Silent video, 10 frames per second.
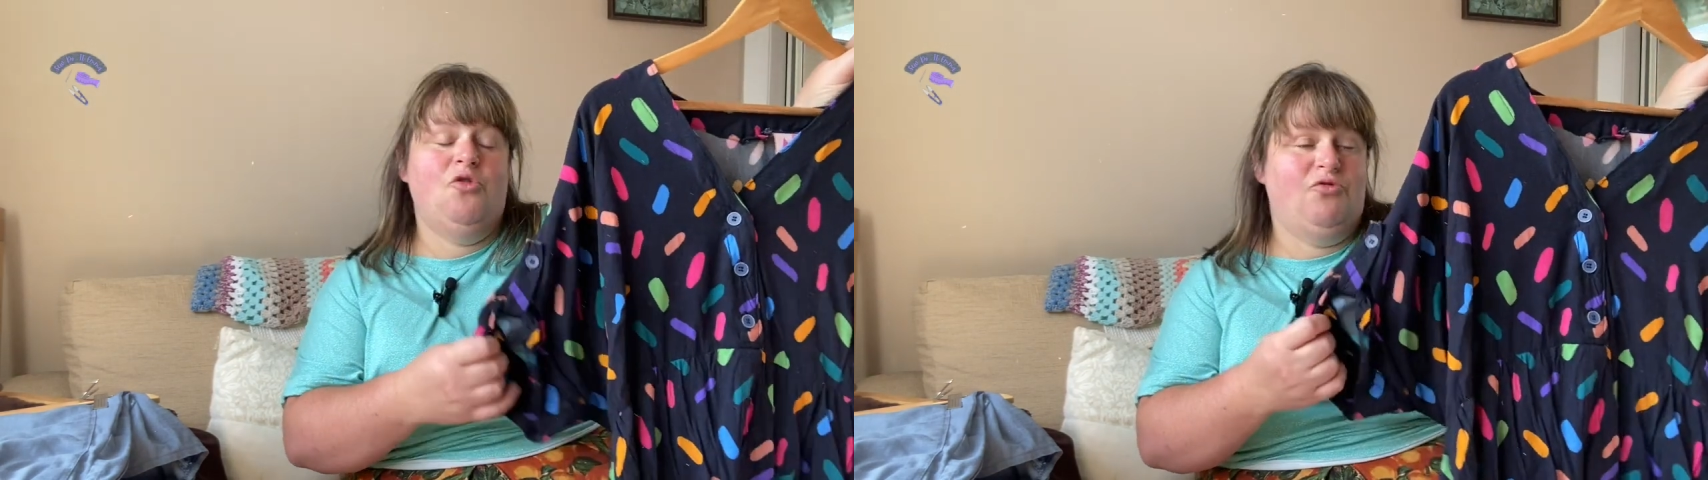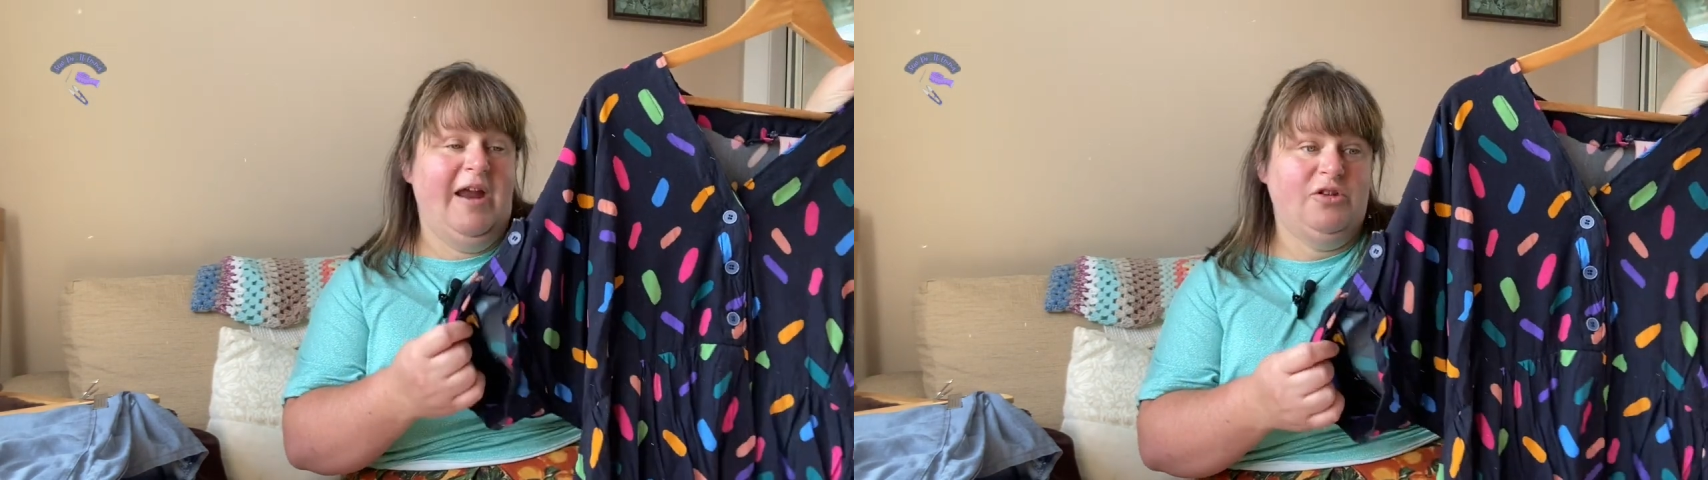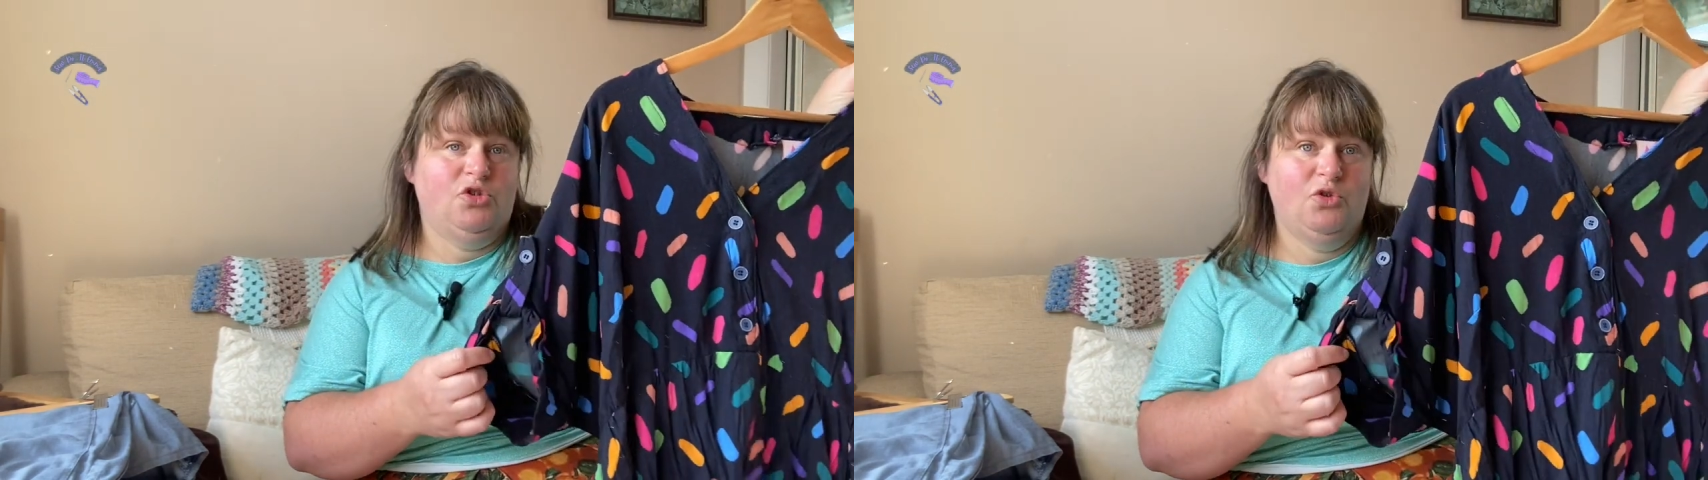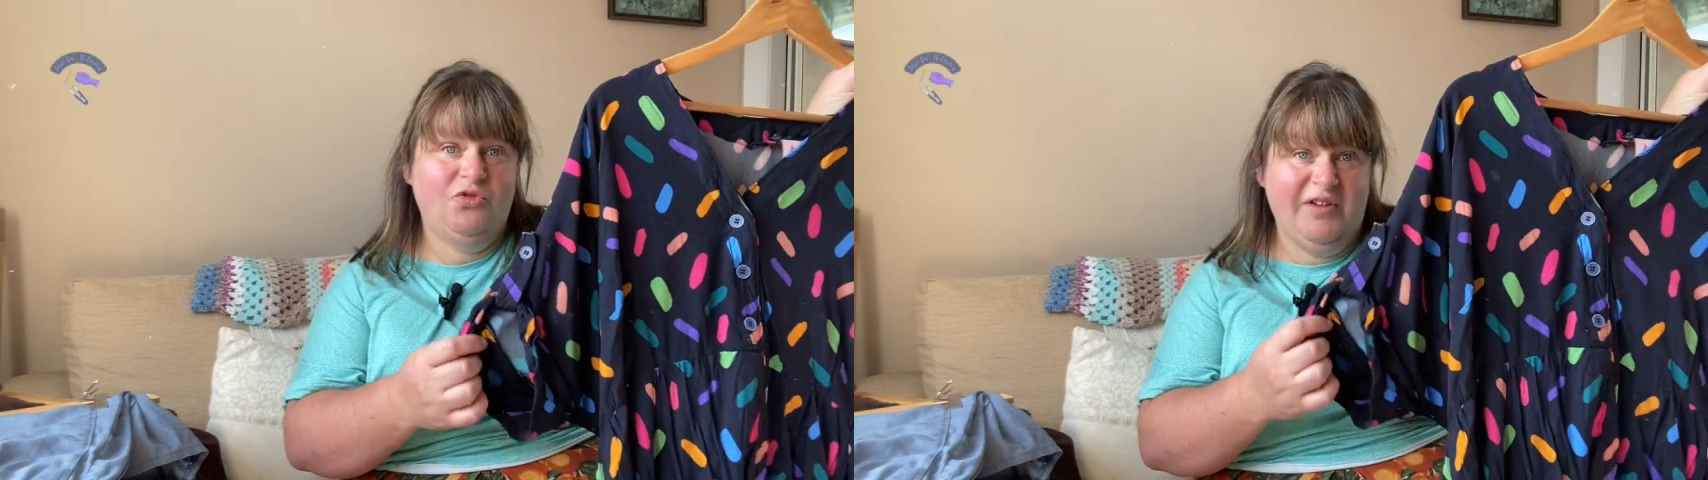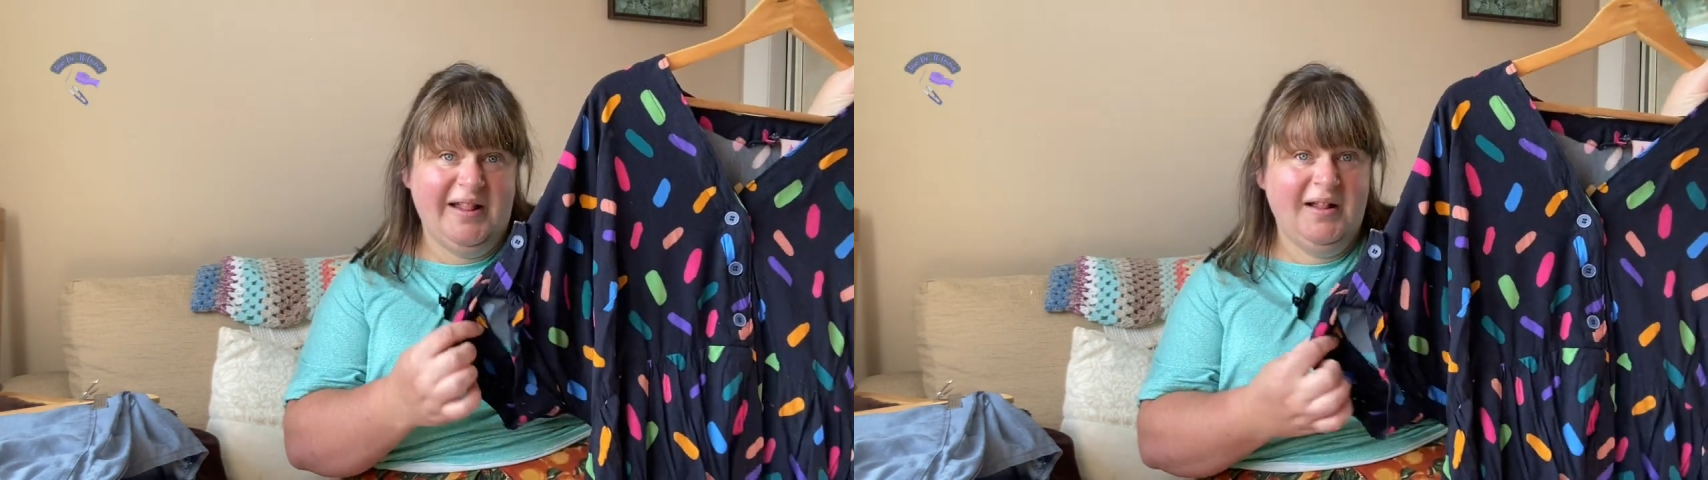retro
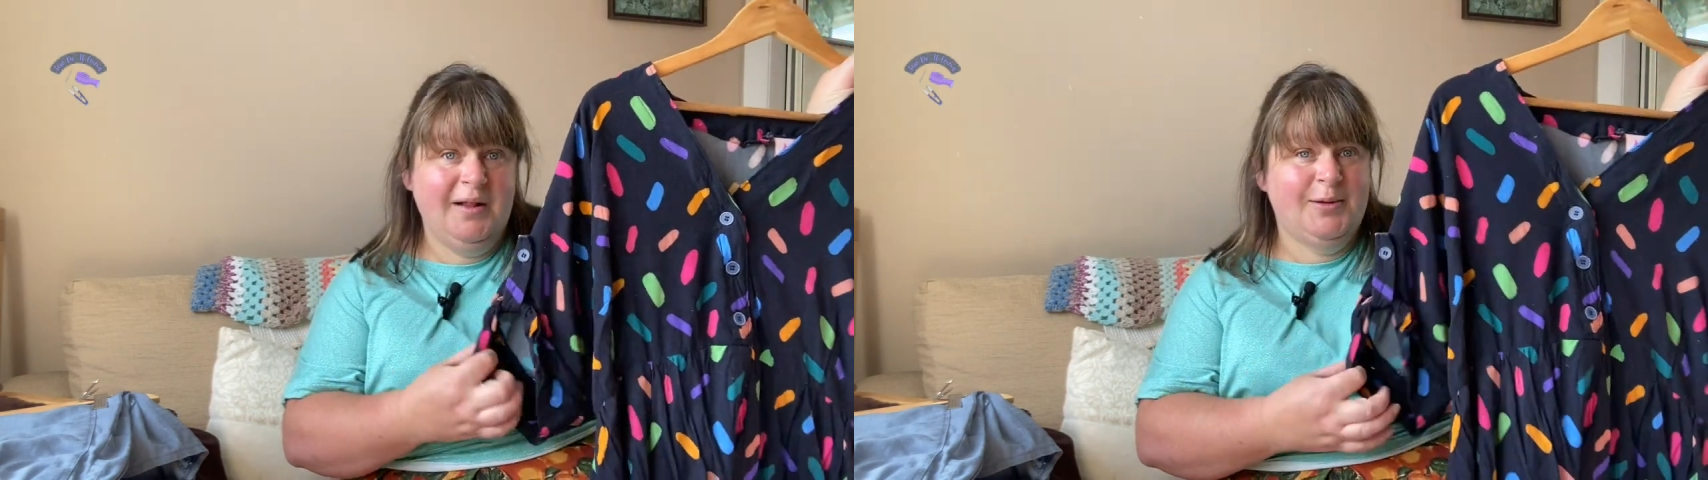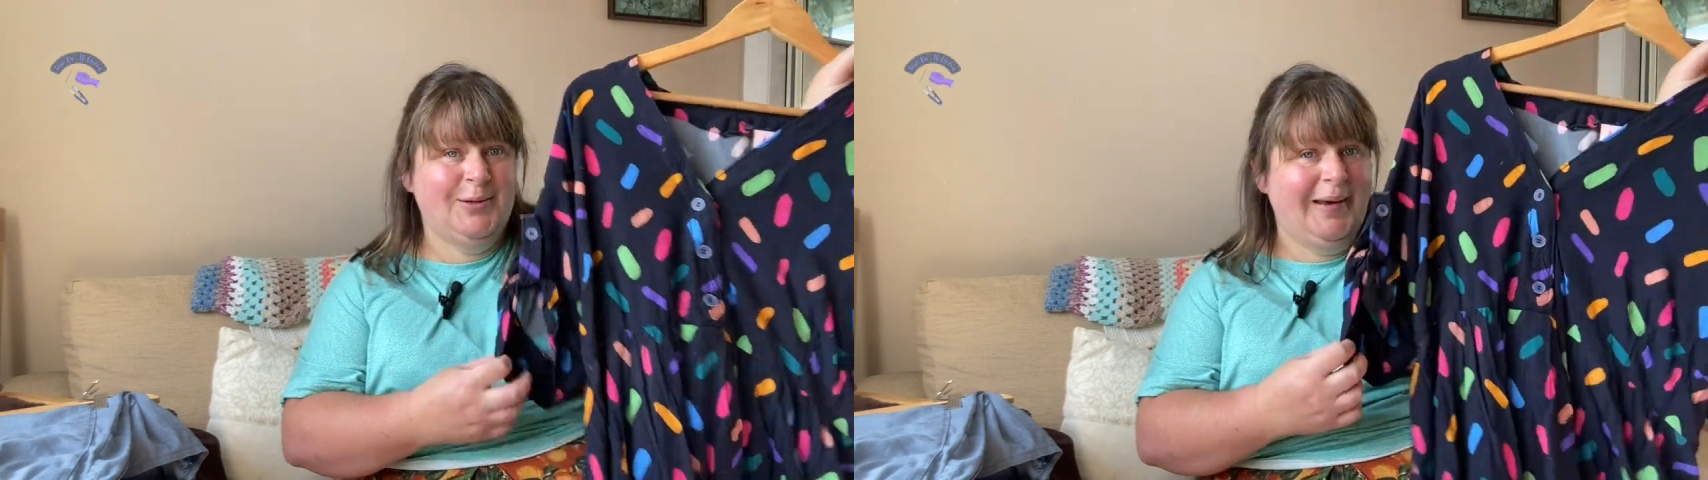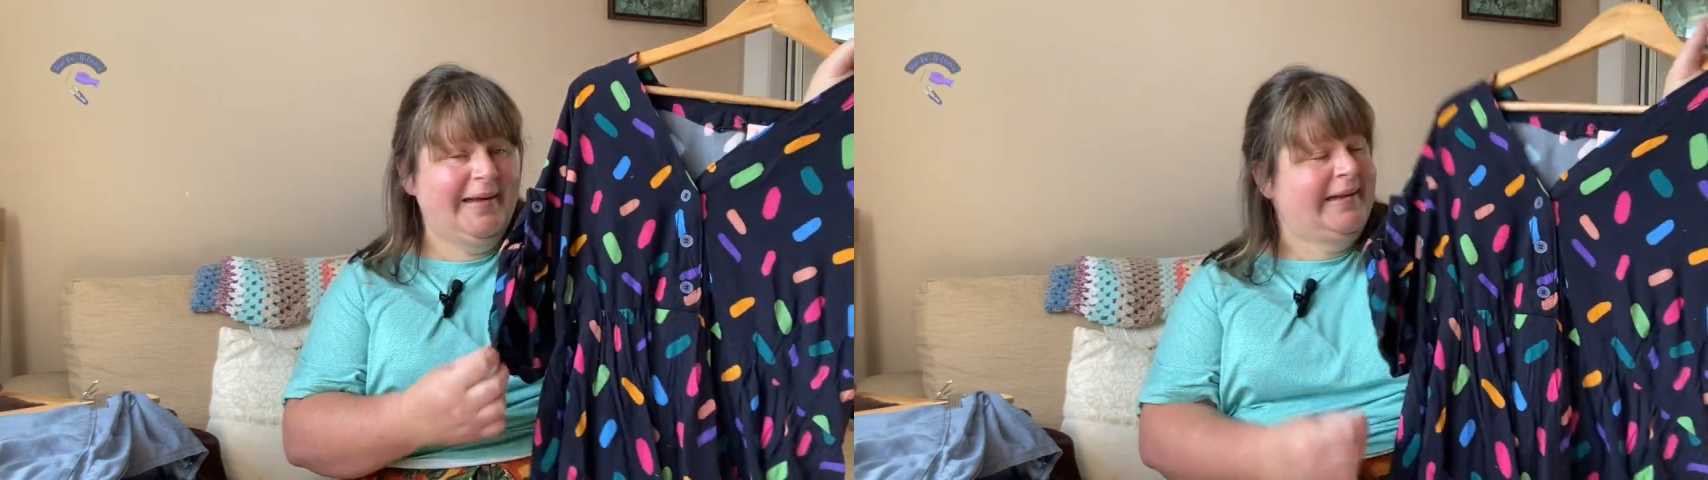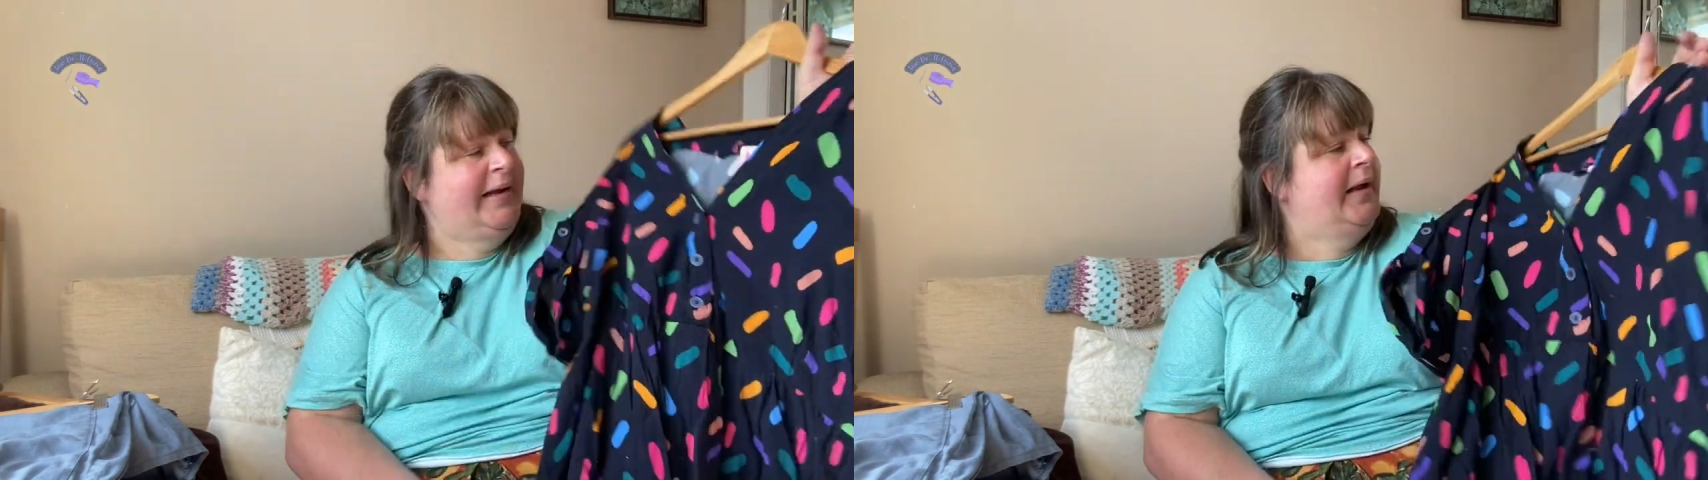feel to it,